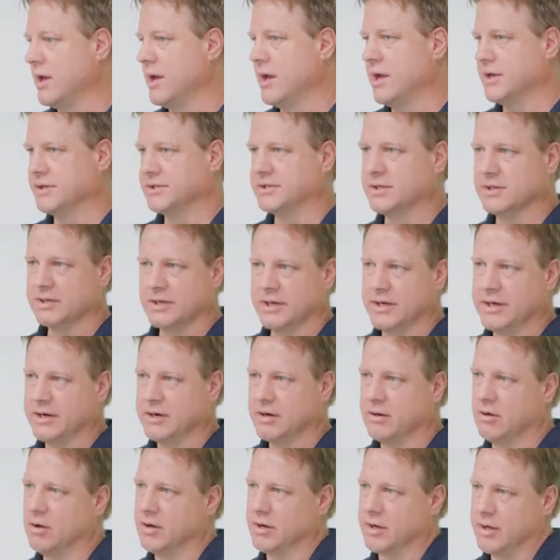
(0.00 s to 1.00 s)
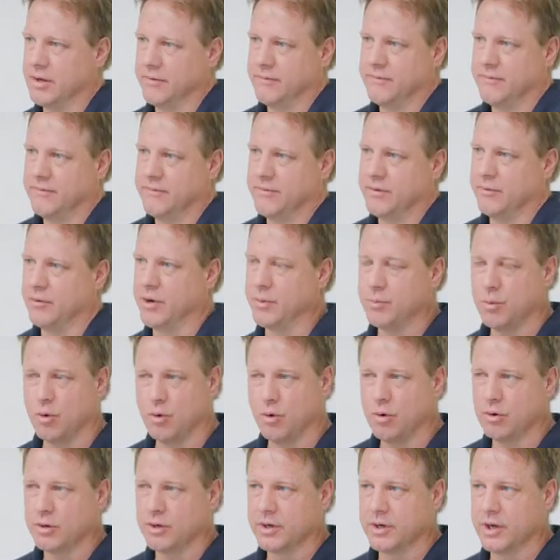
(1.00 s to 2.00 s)
as the leader, like if the
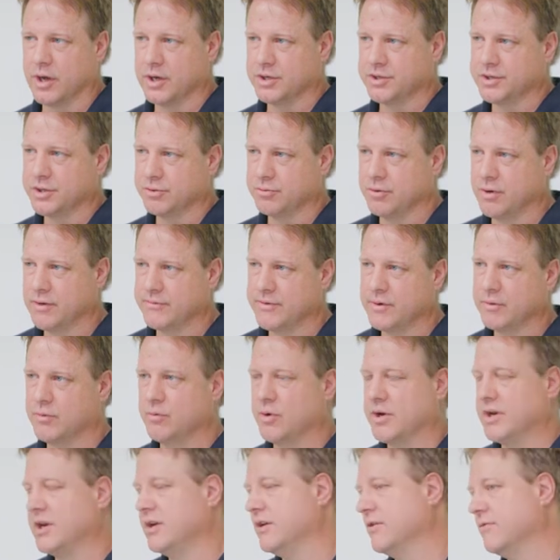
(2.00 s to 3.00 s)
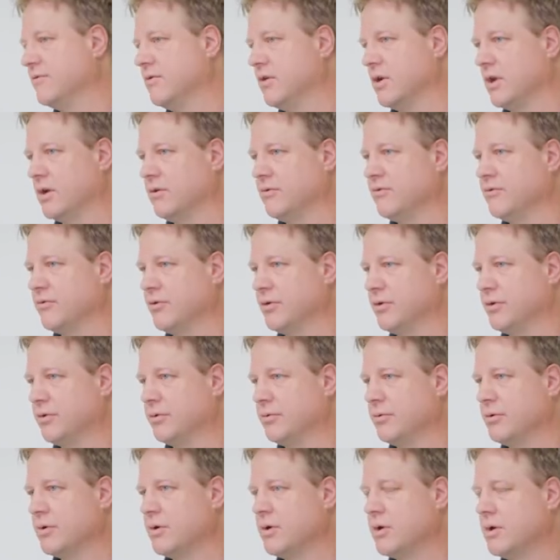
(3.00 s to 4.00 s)
report goes to whoever, we need to follow
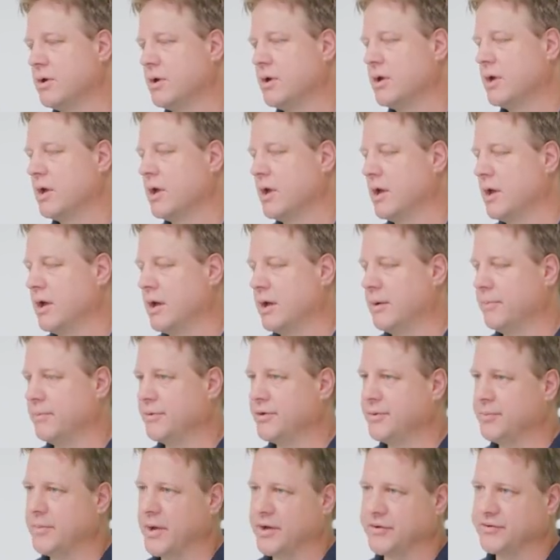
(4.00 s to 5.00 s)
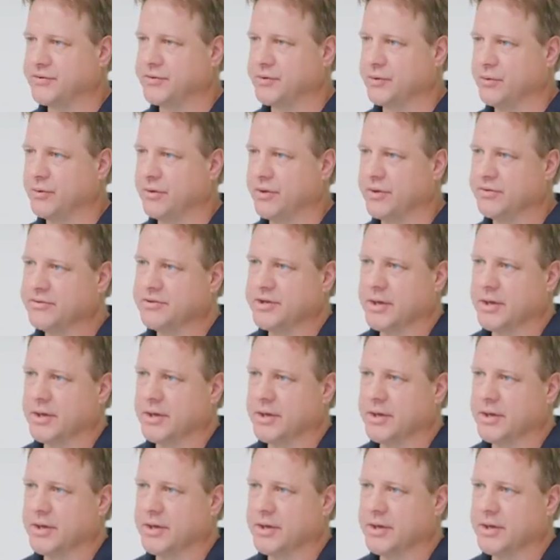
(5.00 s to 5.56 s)
through to make sure that